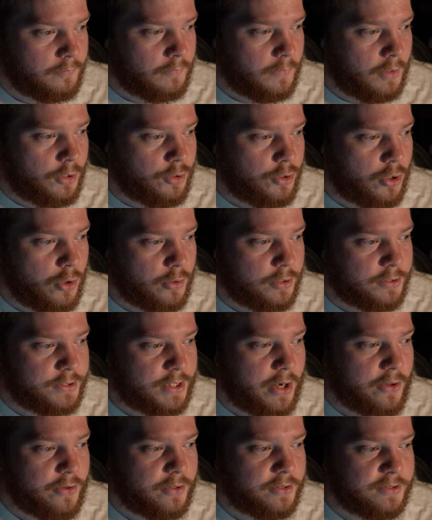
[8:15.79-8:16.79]
Notice
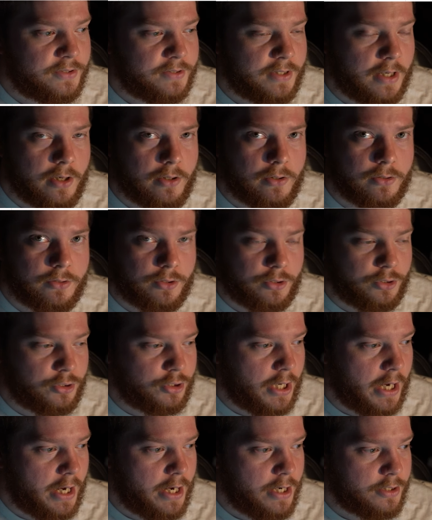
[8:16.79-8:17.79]
how the cells are
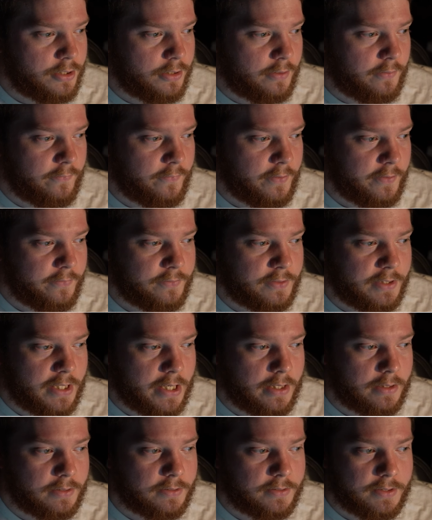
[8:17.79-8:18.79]
changing,
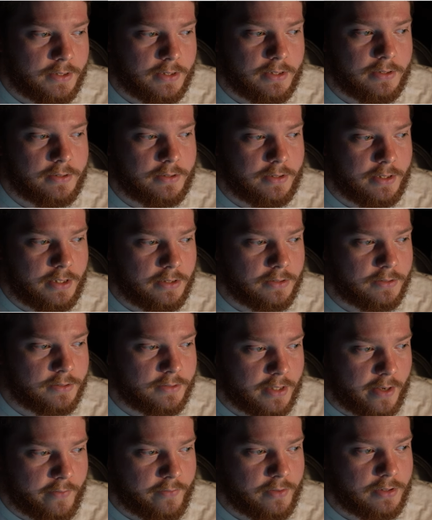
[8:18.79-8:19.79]
15, 16,
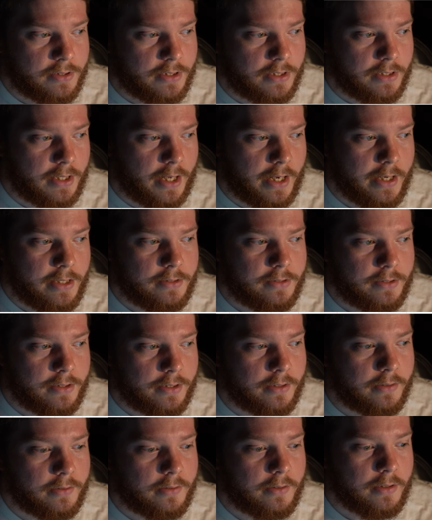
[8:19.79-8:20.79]
17,
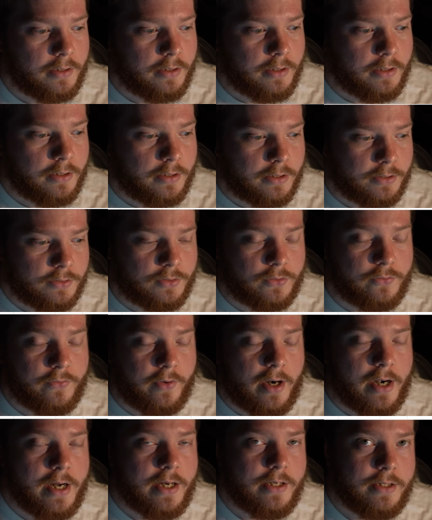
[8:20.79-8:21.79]
18. This is
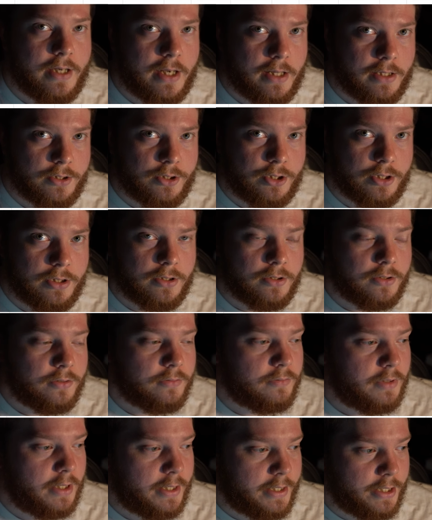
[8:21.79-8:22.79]
very intelligent,
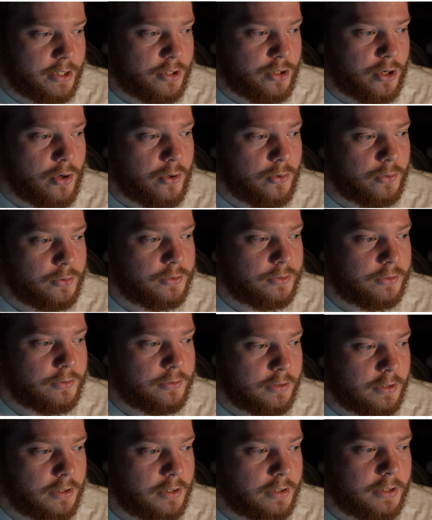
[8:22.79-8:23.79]
and it knows
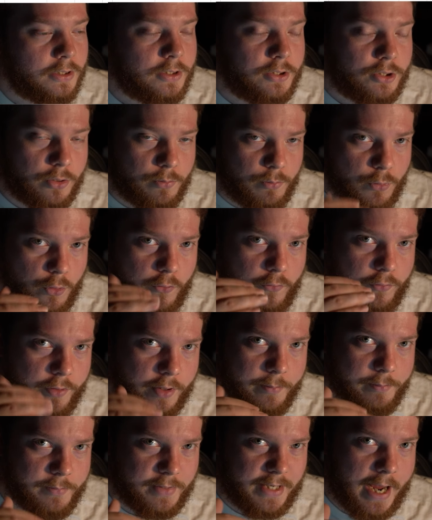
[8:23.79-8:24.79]
to move
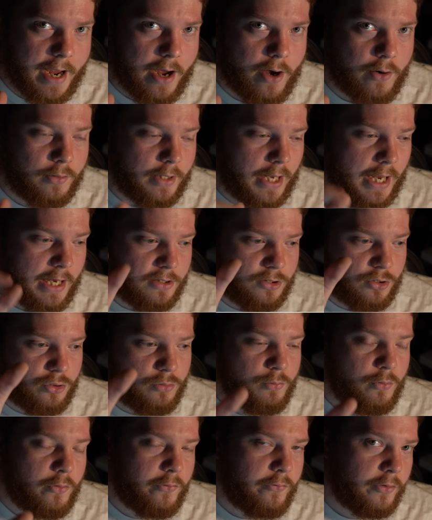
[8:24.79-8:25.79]
them down as you
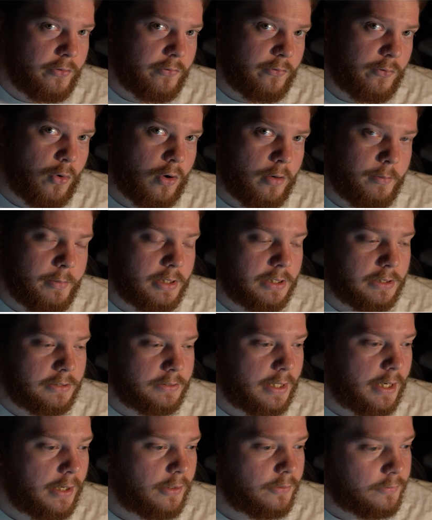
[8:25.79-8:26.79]
move the formula
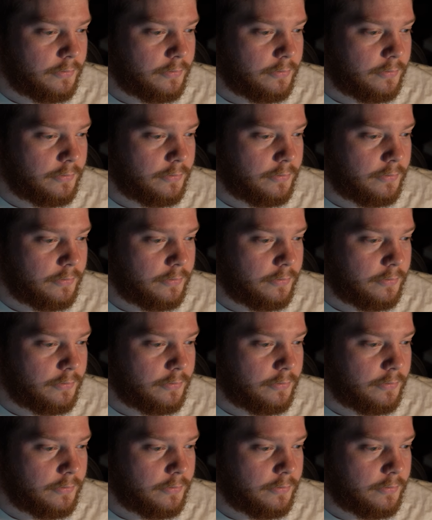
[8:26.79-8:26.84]
down.